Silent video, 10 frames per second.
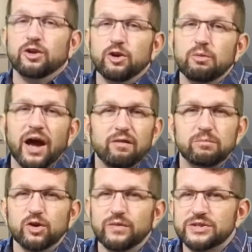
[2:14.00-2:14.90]
You have
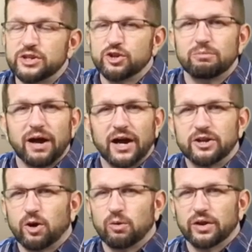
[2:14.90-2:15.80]
movies in your
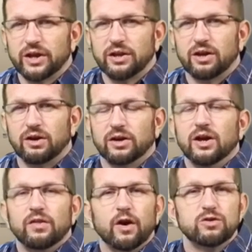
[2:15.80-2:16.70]
mind all day long.
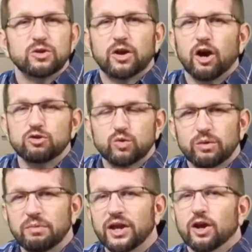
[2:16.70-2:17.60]
Those who coach
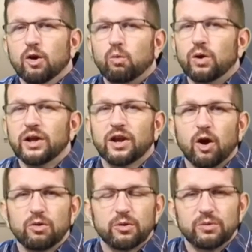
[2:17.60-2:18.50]
with me, we
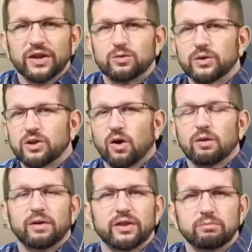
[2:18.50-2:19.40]
go through this. We talk
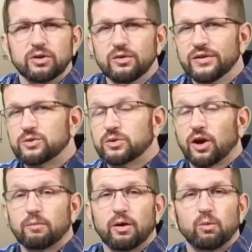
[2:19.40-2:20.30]
about the movies. We
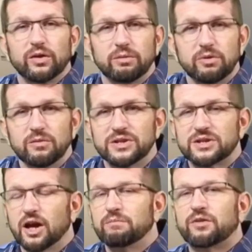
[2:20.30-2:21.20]
talk about where the movies
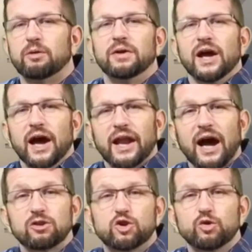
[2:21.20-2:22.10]
come from and
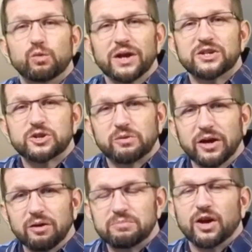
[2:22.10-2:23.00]
how to
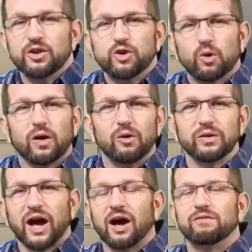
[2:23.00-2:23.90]
re-script your own
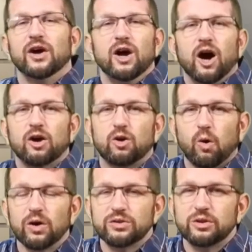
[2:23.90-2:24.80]
life
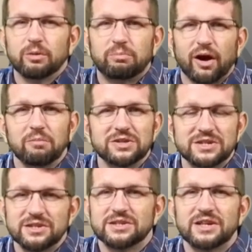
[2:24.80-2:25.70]
according to the
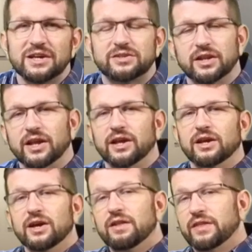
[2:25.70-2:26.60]
promises and destiny
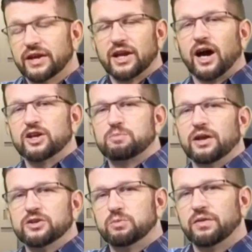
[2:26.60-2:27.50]
that God has
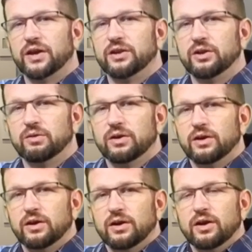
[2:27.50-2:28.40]
placed within
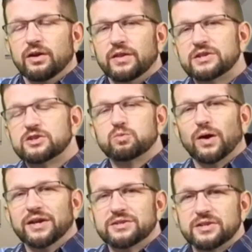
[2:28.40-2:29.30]
you. This is
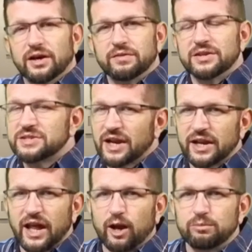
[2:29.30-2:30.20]
Wayne Sutton, the
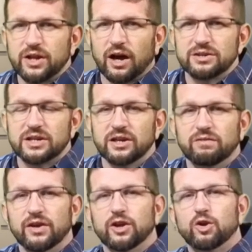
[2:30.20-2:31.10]

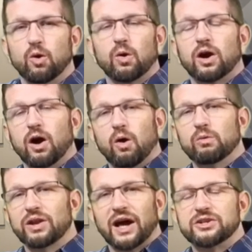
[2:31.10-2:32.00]
secondadam.tv, your
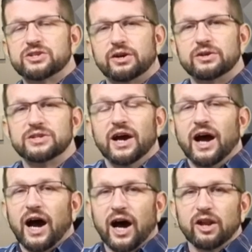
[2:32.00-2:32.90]
online church.
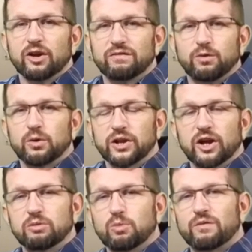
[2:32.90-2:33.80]
I look forward to
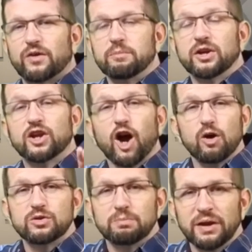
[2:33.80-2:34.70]
hearing more from you.
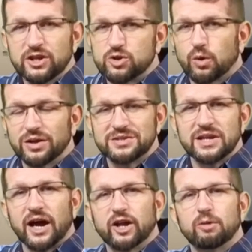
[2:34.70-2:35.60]
Be sure to
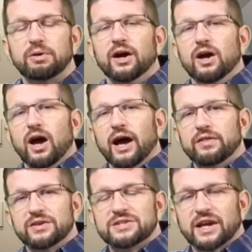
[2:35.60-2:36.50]
sign up at
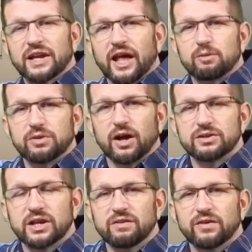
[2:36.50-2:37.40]
the
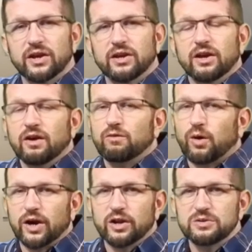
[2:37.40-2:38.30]
secondadam.tv
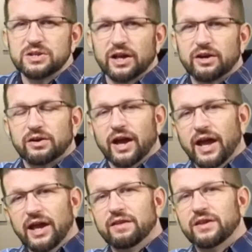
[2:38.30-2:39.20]
for our newsletter
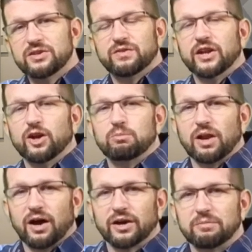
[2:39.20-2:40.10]
and these video
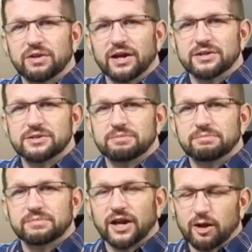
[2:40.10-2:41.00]
blog updates.
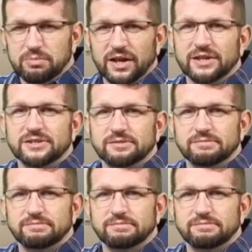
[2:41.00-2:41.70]
God bless.